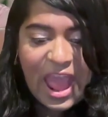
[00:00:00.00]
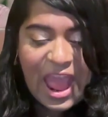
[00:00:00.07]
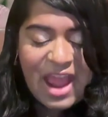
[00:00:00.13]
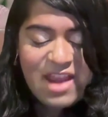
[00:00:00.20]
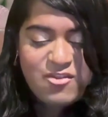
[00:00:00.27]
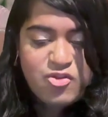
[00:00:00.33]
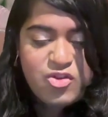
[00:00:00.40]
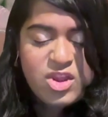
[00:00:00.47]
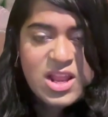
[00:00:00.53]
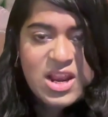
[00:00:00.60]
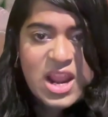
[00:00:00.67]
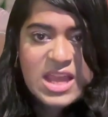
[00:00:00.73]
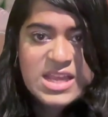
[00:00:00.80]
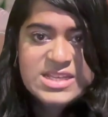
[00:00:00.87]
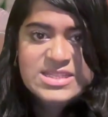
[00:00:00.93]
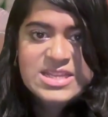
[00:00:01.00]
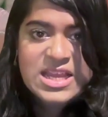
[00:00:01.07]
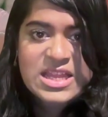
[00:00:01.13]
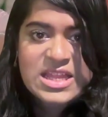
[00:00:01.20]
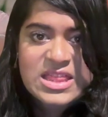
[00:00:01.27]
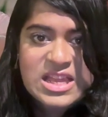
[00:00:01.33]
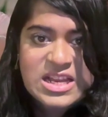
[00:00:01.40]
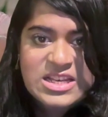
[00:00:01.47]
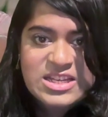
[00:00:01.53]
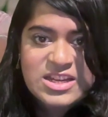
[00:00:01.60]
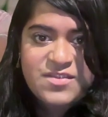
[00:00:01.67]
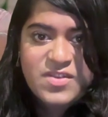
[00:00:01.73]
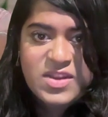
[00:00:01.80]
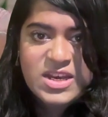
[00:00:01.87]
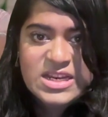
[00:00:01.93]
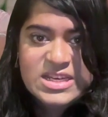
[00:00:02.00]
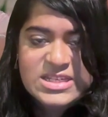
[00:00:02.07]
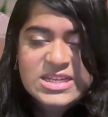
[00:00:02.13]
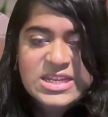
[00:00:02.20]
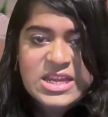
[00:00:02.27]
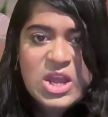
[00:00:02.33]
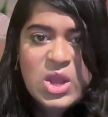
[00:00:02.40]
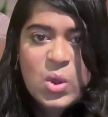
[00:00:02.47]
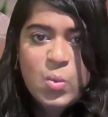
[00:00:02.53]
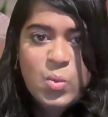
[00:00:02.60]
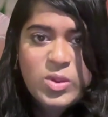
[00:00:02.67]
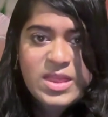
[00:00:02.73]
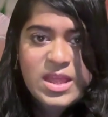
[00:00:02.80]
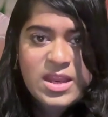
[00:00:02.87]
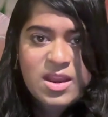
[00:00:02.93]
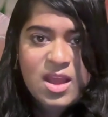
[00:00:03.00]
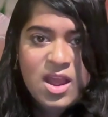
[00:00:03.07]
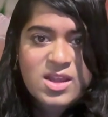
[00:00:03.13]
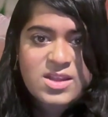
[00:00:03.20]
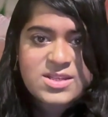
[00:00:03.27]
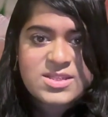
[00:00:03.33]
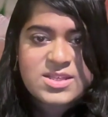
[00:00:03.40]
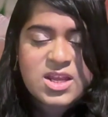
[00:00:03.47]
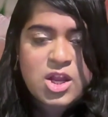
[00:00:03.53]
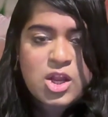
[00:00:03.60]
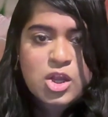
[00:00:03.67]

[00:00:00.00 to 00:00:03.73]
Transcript: and realizing the divinity within us.